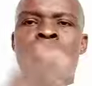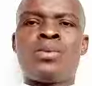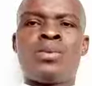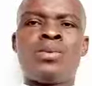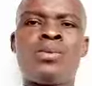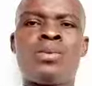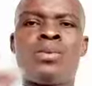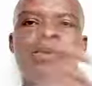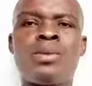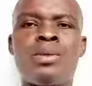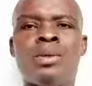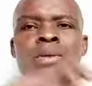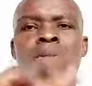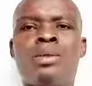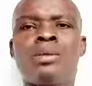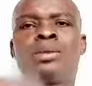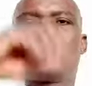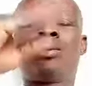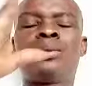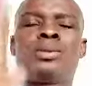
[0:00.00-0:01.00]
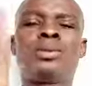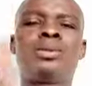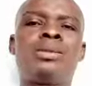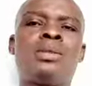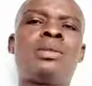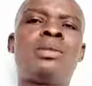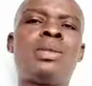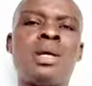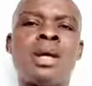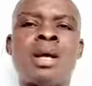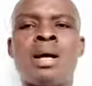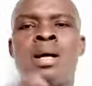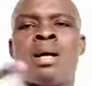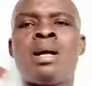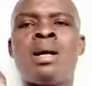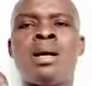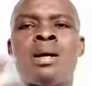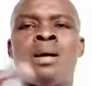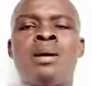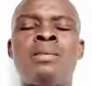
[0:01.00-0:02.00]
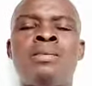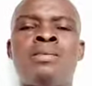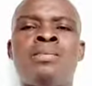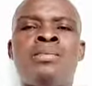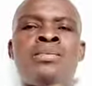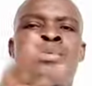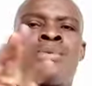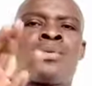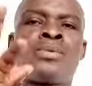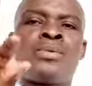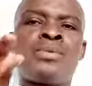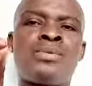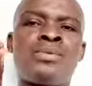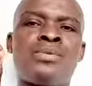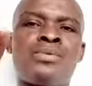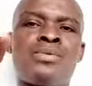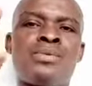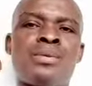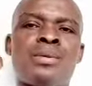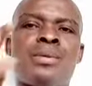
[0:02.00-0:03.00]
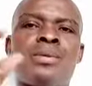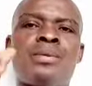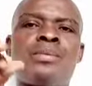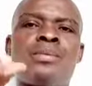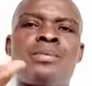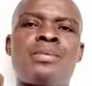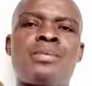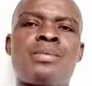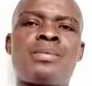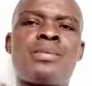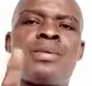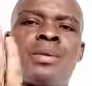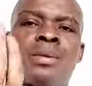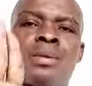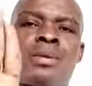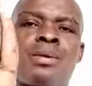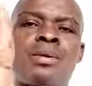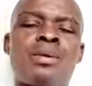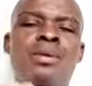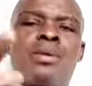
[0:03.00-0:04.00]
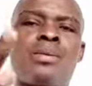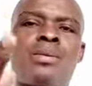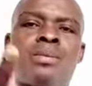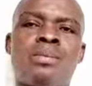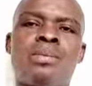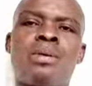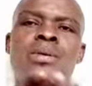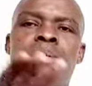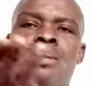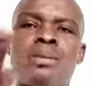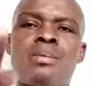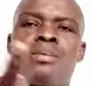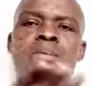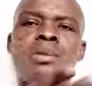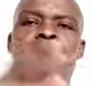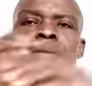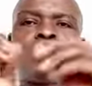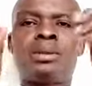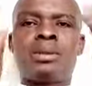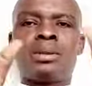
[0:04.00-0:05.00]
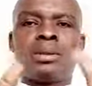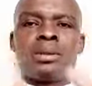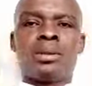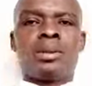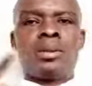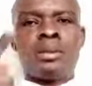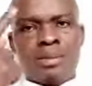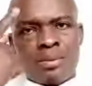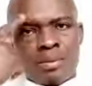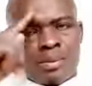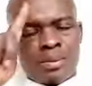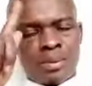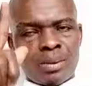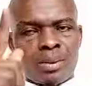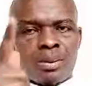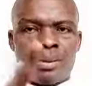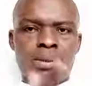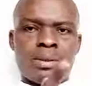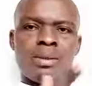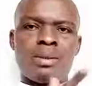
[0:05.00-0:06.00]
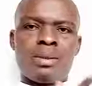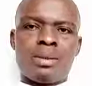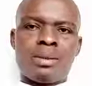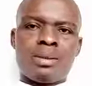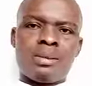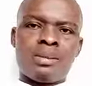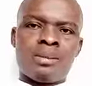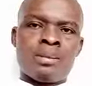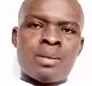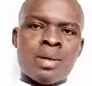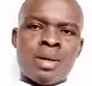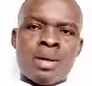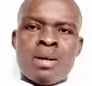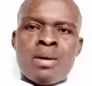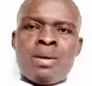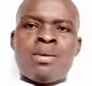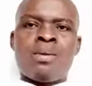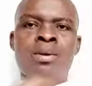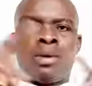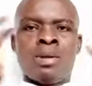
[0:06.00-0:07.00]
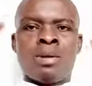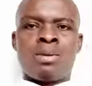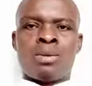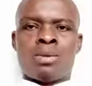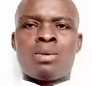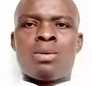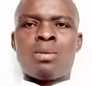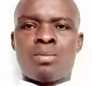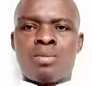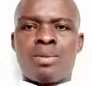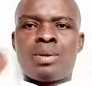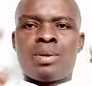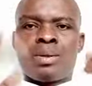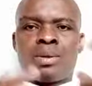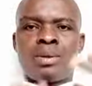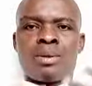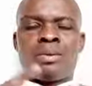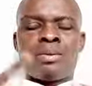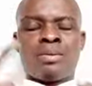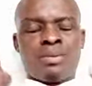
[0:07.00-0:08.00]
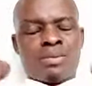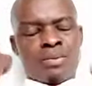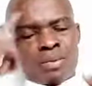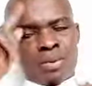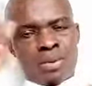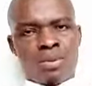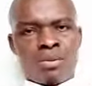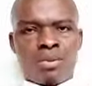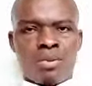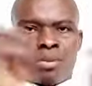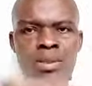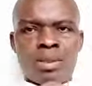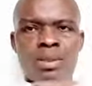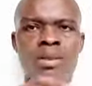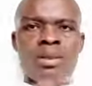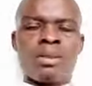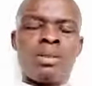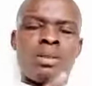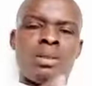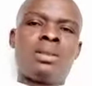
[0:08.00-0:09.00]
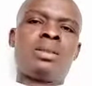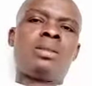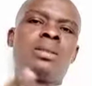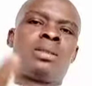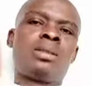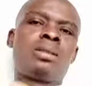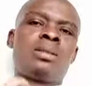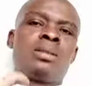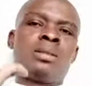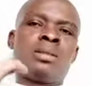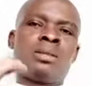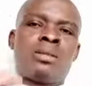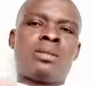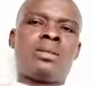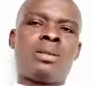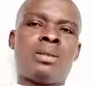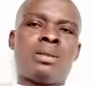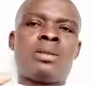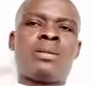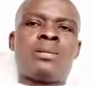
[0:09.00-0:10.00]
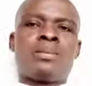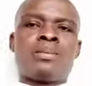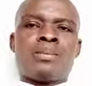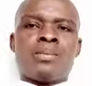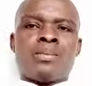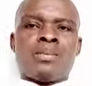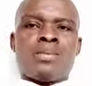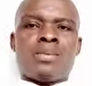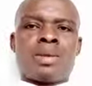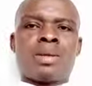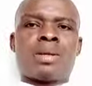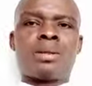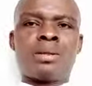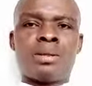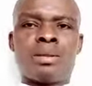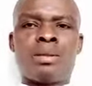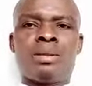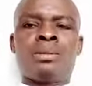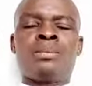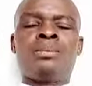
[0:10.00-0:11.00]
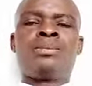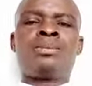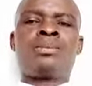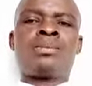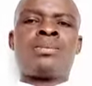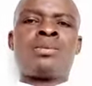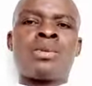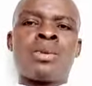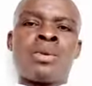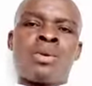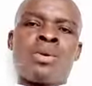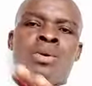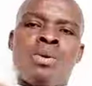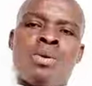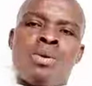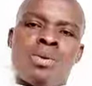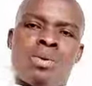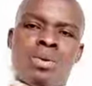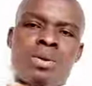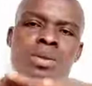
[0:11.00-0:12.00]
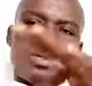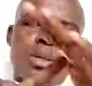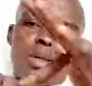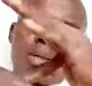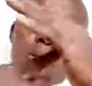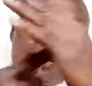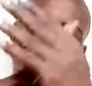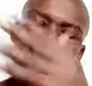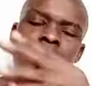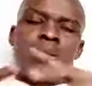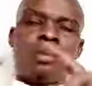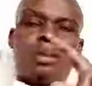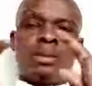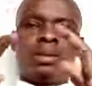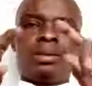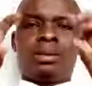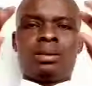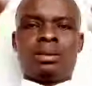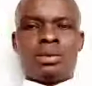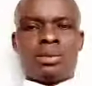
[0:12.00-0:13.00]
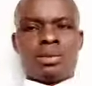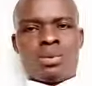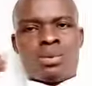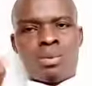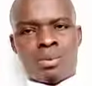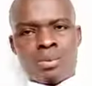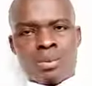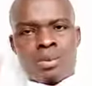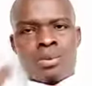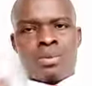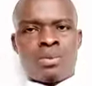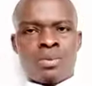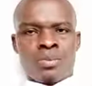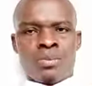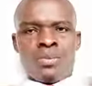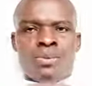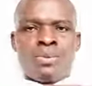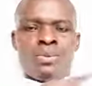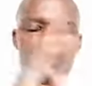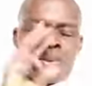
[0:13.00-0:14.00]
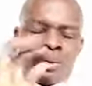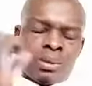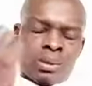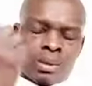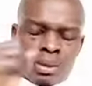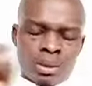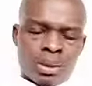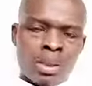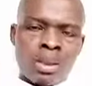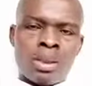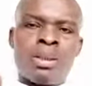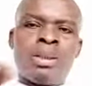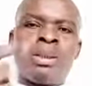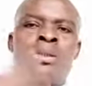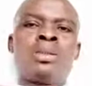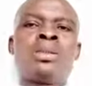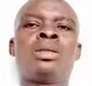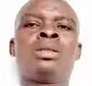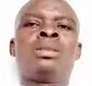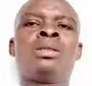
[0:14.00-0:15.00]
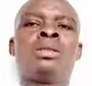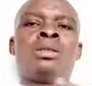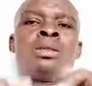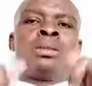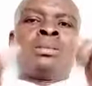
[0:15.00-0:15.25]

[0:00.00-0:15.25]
I am Mr. Oyebamiji Femi, your mathematics teacher for this session. Our topic for today's lesson is three-dimensional shapes. Under this topic, we shall discuss the following shapes: cube,